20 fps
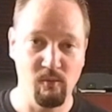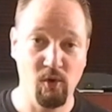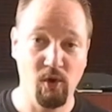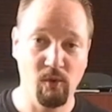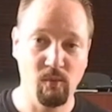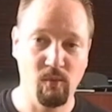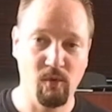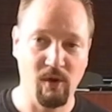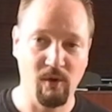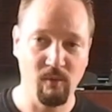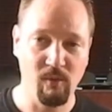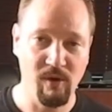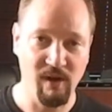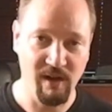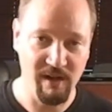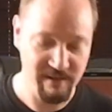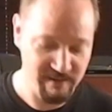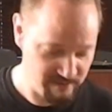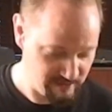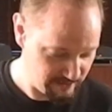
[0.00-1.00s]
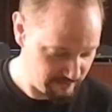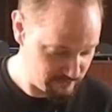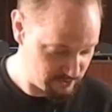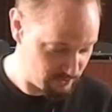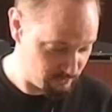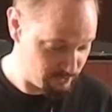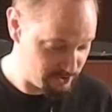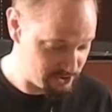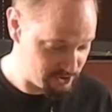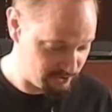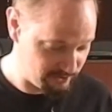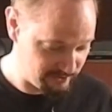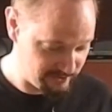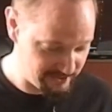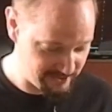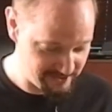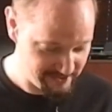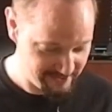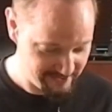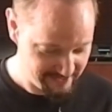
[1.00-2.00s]
World War I. It was
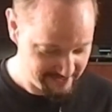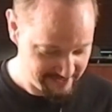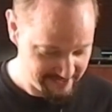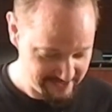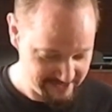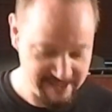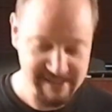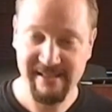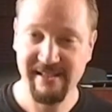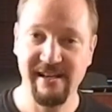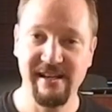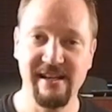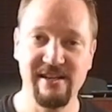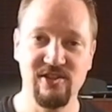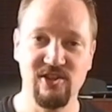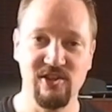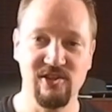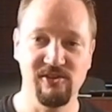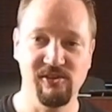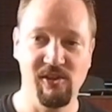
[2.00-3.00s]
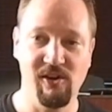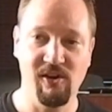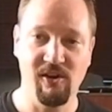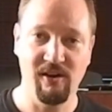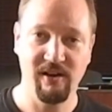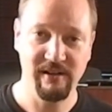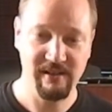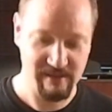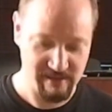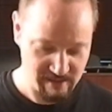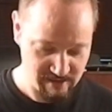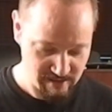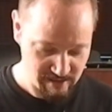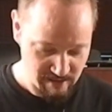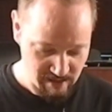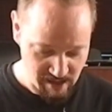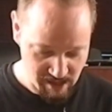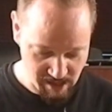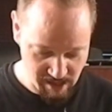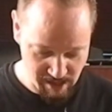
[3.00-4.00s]
originally 16 inches long,
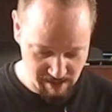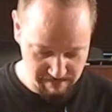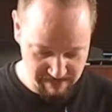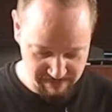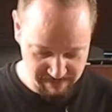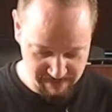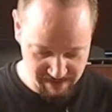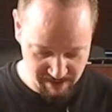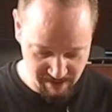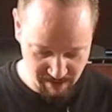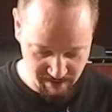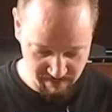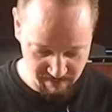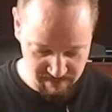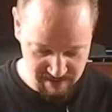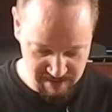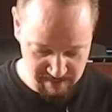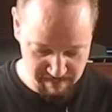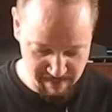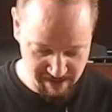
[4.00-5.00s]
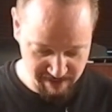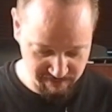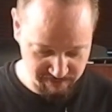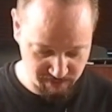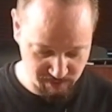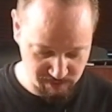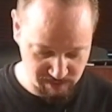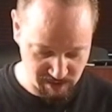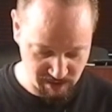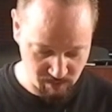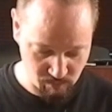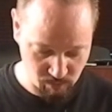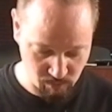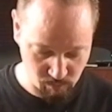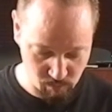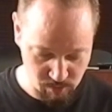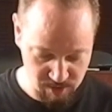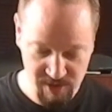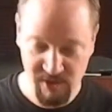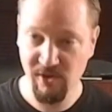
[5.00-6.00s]
but the spec for
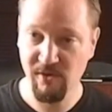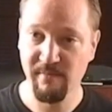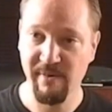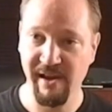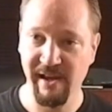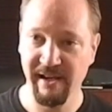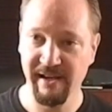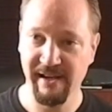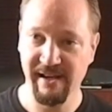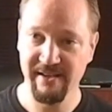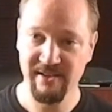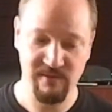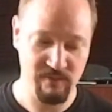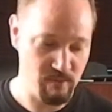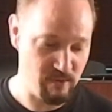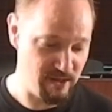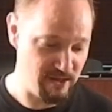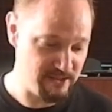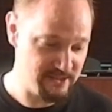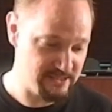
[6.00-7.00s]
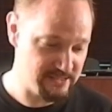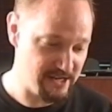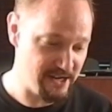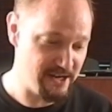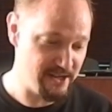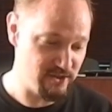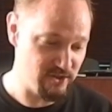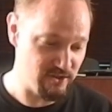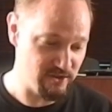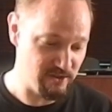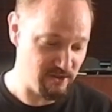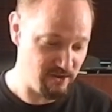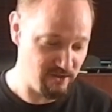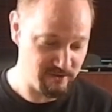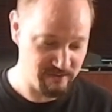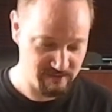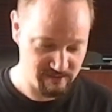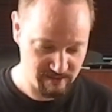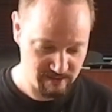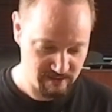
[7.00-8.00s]
World War II bayonets was 10 inches
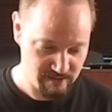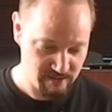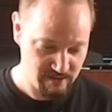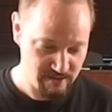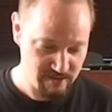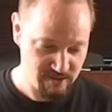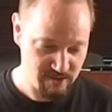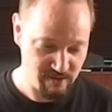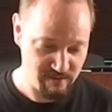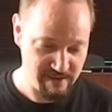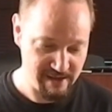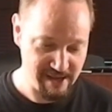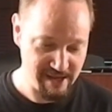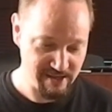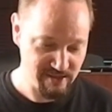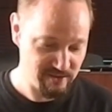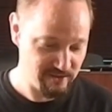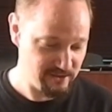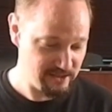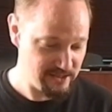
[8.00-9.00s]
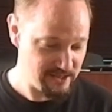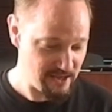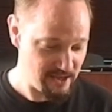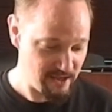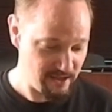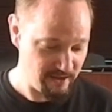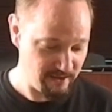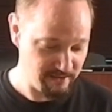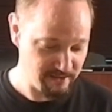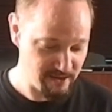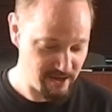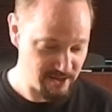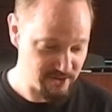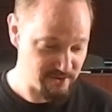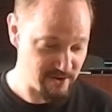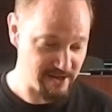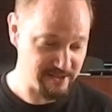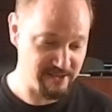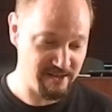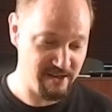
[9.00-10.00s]
long. So they actually
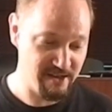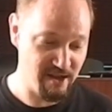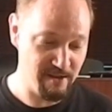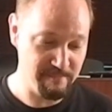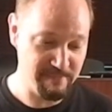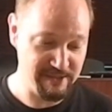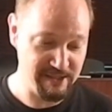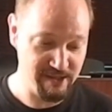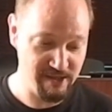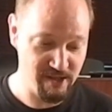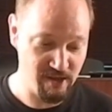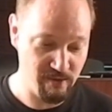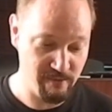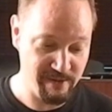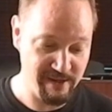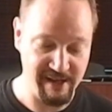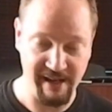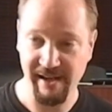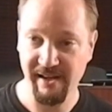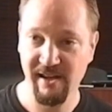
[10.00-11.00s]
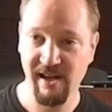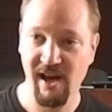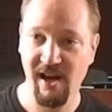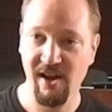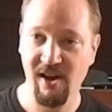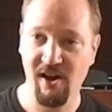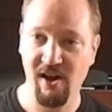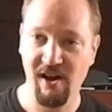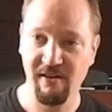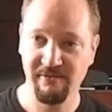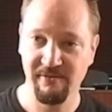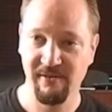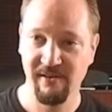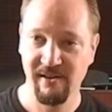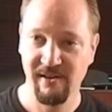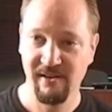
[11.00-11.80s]
contracted a company to go in and cut off